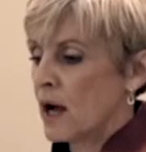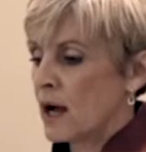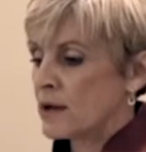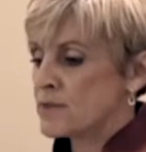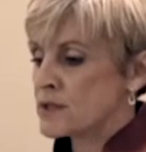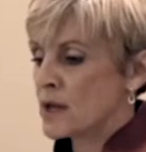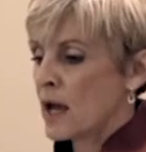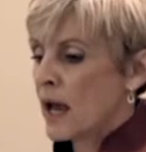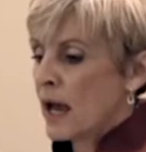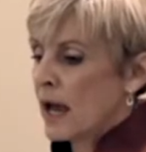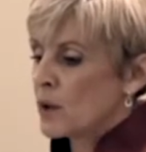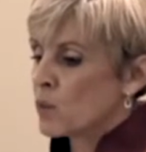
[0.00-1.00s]
lives.
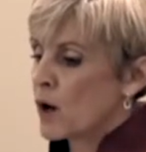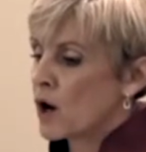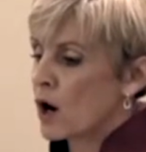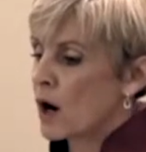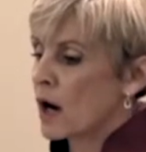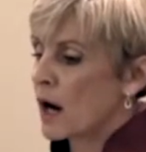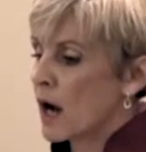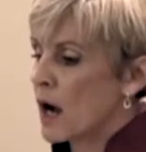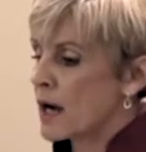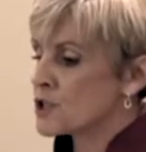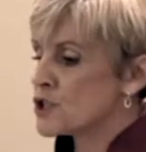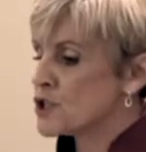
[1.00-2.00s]
And when our
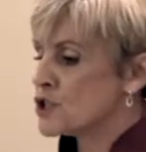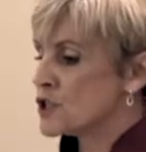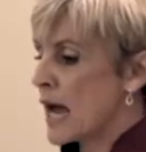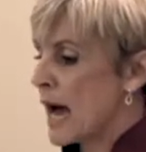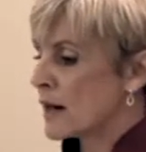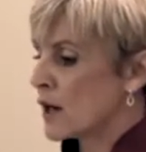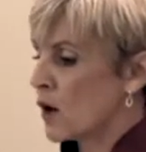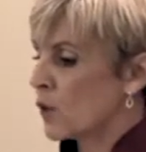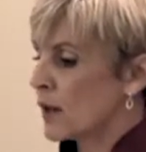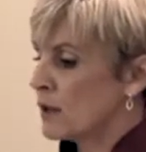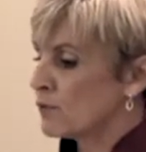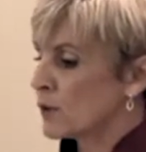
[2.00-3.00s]
unconscious
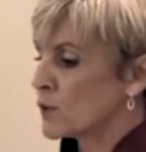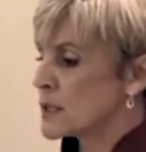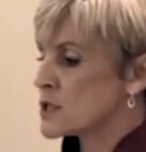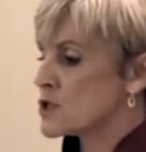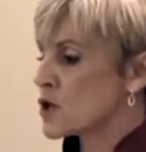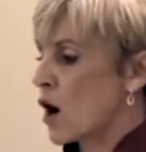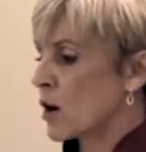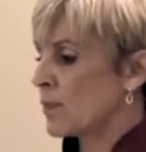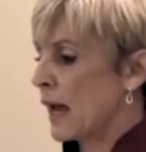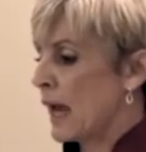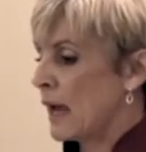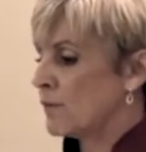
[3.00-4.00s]
shadow influences our
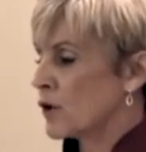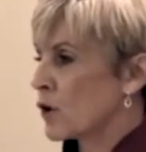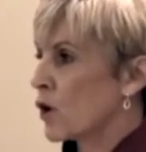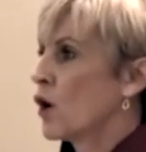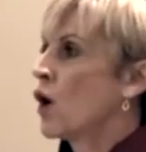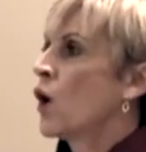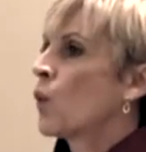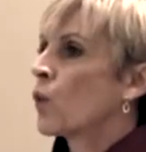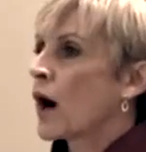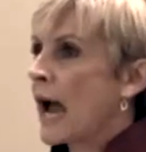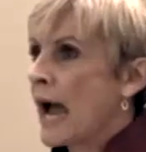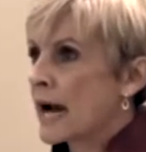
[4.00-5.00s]
behavior,
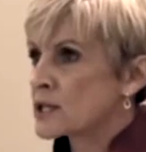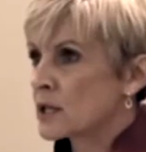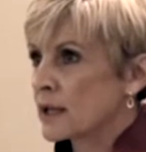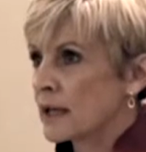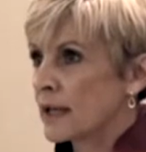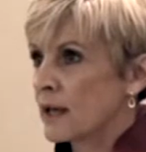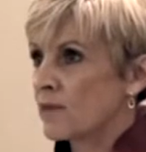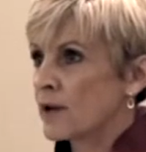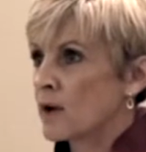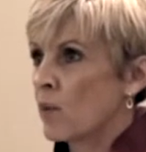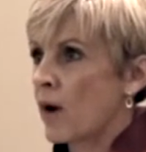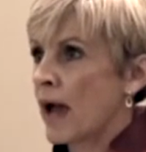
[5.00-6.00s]
we're actually
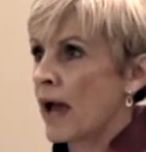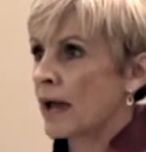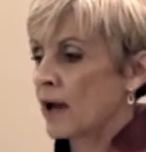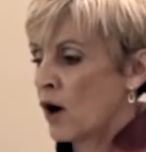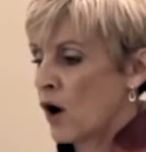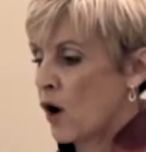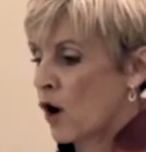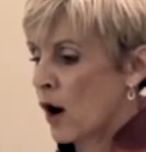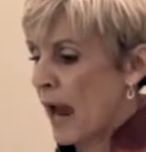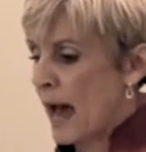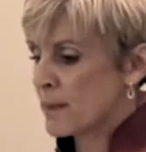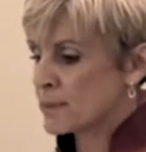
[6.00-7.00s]
giving away
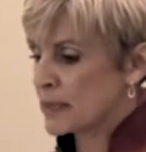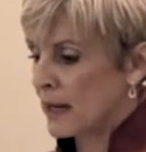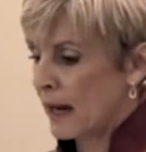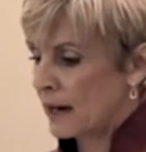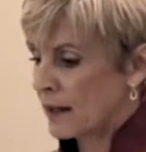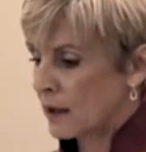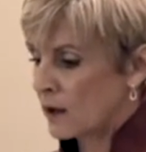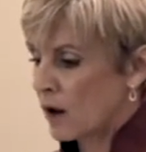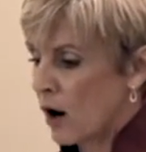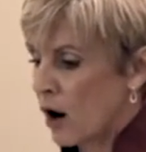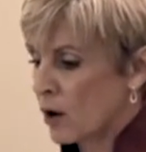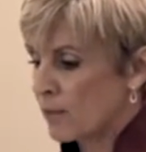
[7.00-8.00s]
or
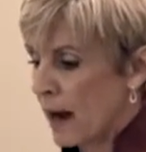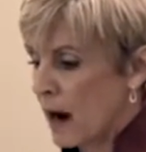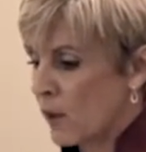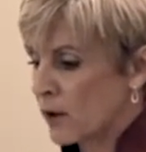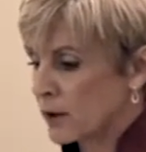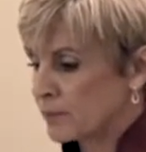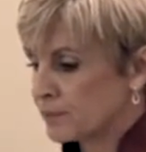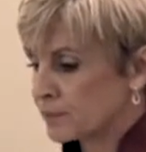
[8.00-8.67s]
abdicating our power.